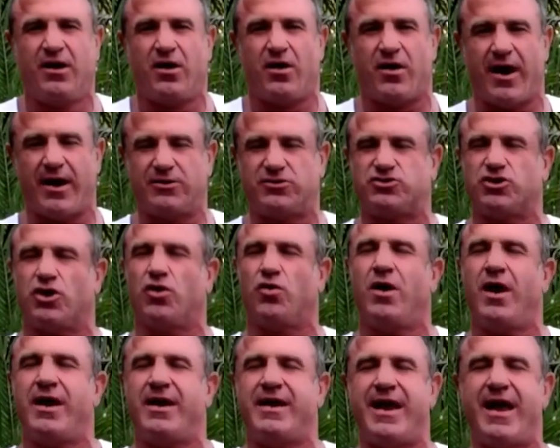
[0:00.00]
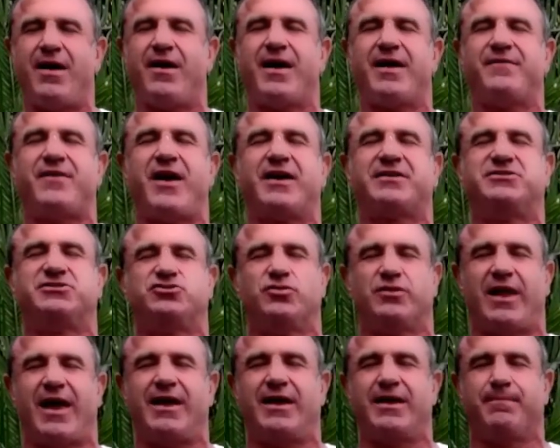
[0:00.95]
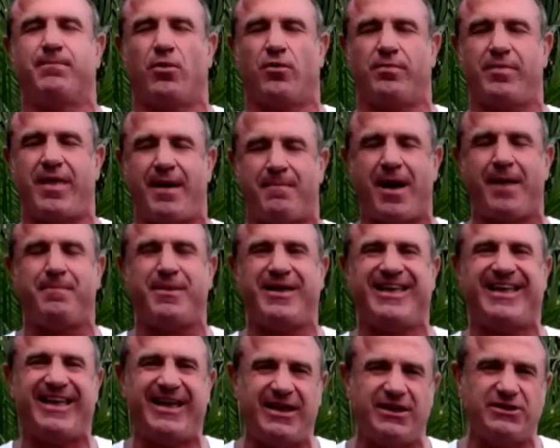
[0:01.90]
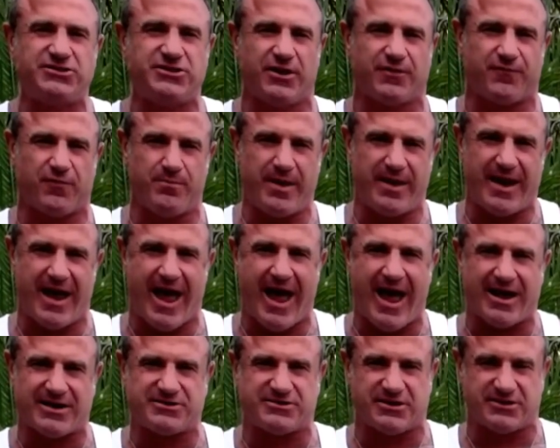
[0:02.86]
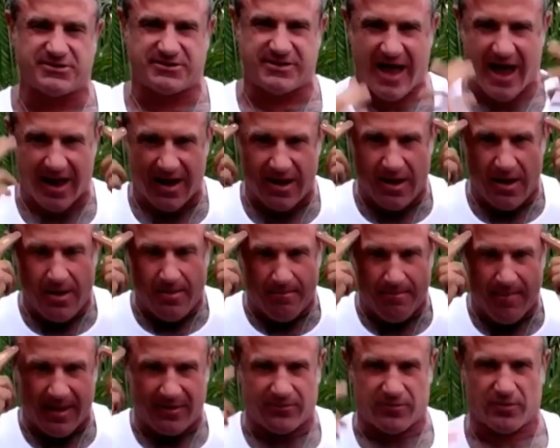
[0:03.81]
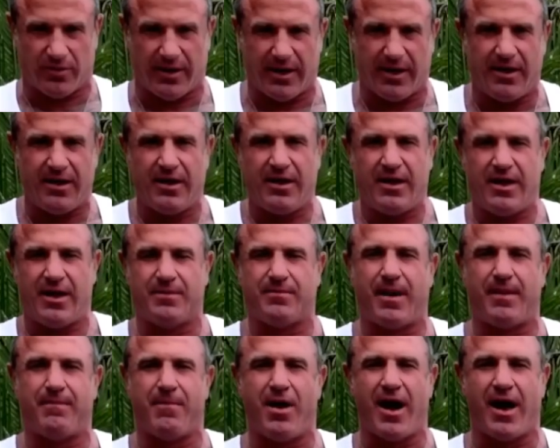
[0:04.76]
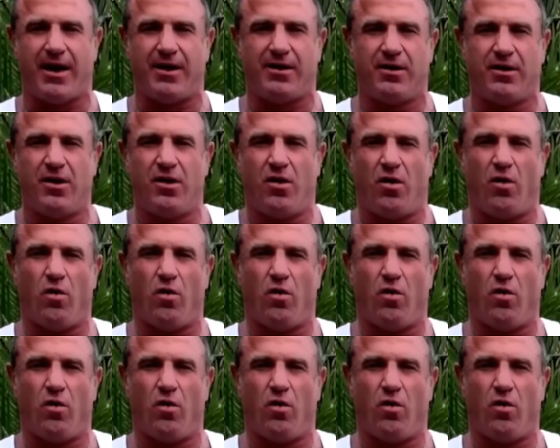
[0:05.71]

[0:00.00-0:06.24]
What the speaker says: right? So now I have access to a lightning bolt. That might be easier for me to access that mentally in my mind.